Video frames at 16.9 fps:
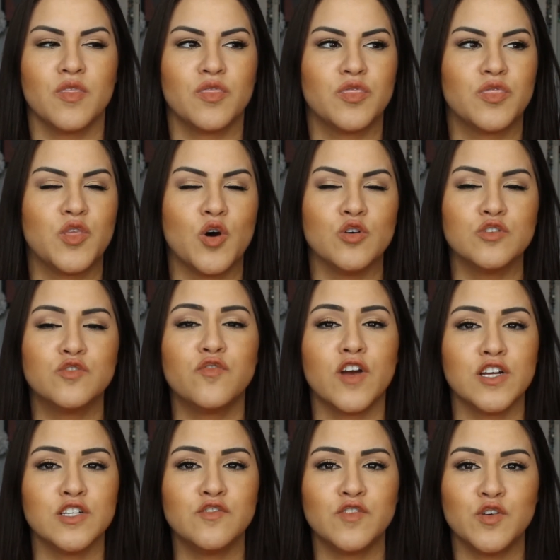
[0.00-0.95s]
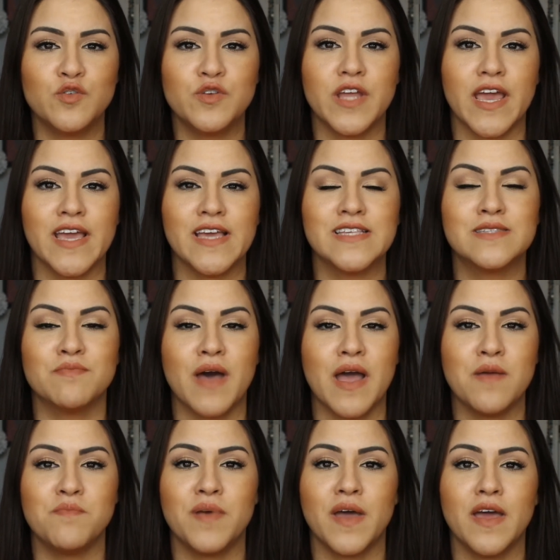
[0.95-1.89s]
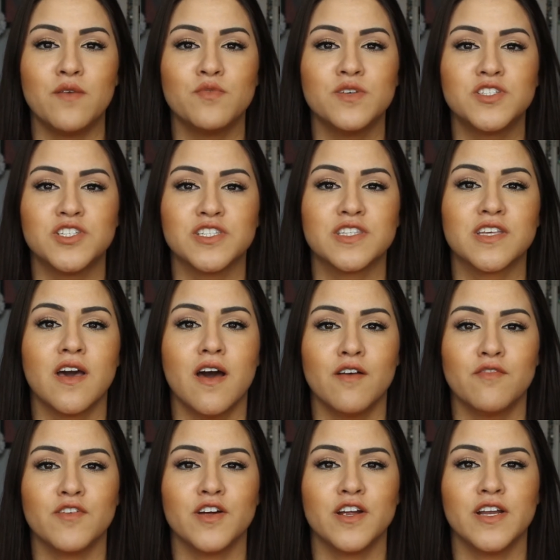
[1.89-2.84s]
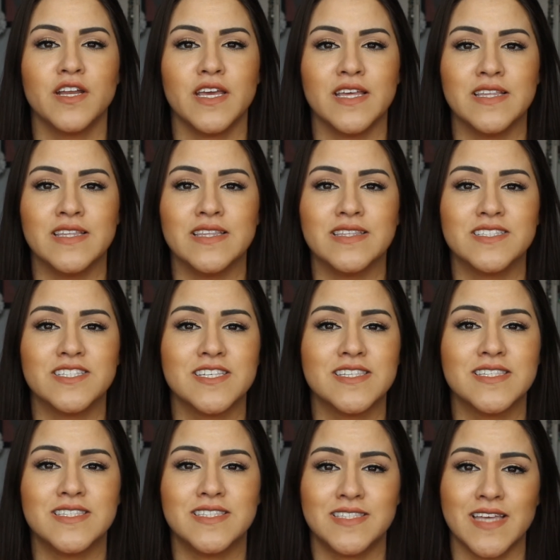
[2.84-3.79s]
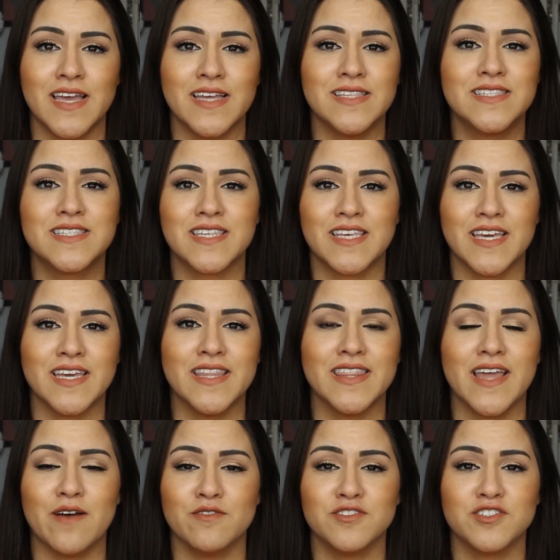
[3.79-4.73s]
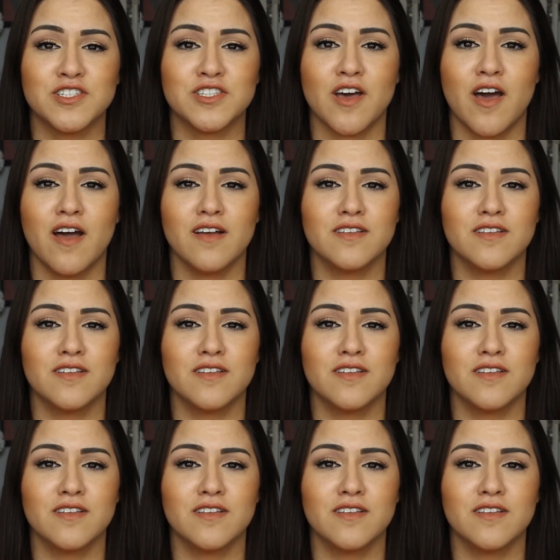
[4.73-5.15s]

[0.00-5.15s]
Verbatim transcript: those first few days my bed was just covered in just dead skin that was just